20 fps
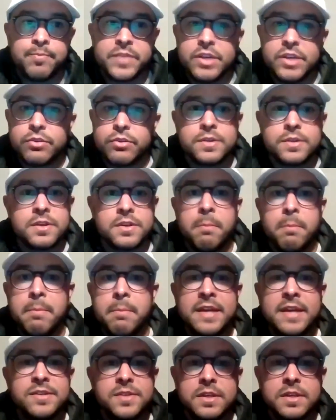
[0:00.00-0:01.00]
He throws an
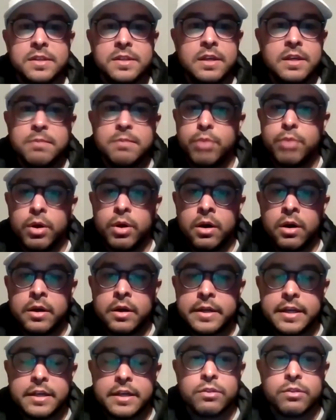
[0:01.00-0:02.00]
amazing deep
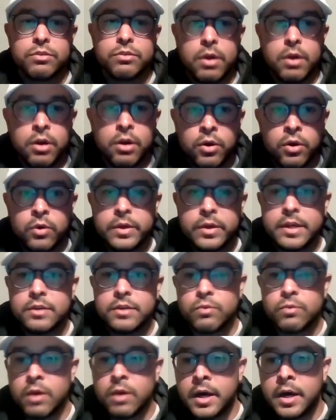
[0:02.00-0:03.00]
ball. He can throw, he
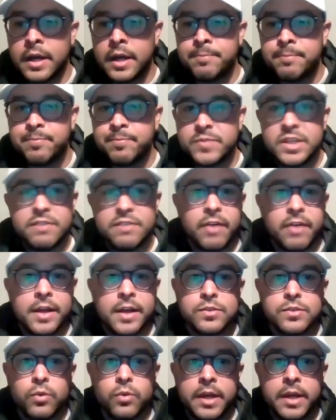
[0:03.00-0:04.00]
can run. He
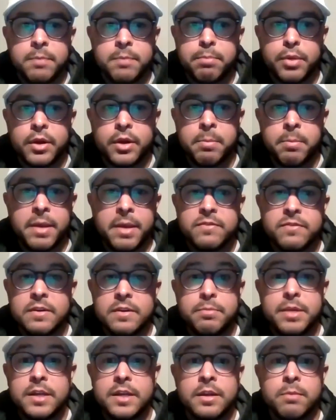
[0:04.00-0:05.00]
finds a way to put up
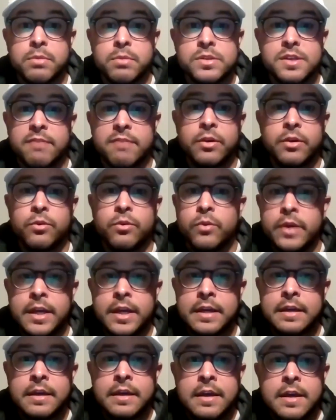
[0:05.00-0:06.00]
MVP numbers every
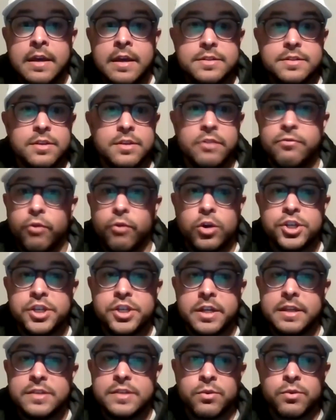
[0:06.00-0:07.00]
week. It's
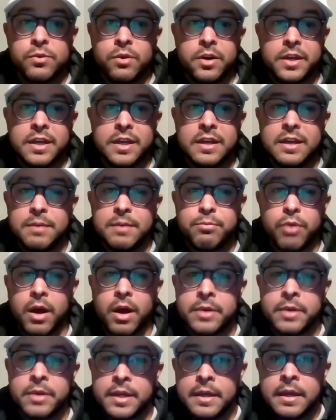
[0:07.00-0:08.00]
unfortunate he's a rookie. He'd
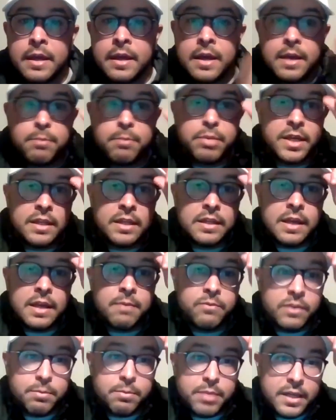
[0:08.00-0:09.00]
probably be in the
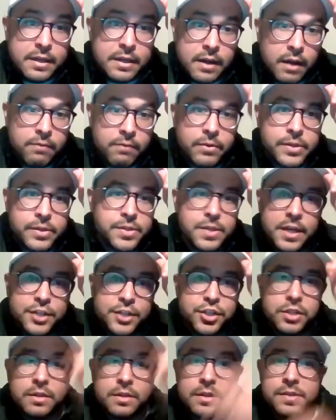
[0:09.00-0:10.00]
MVP
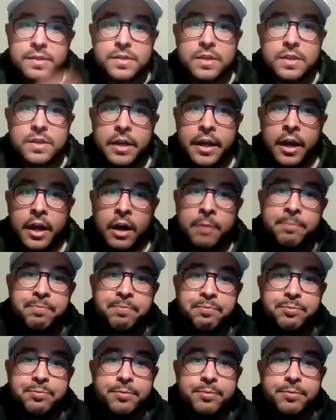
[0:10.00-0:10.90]
conversation this year.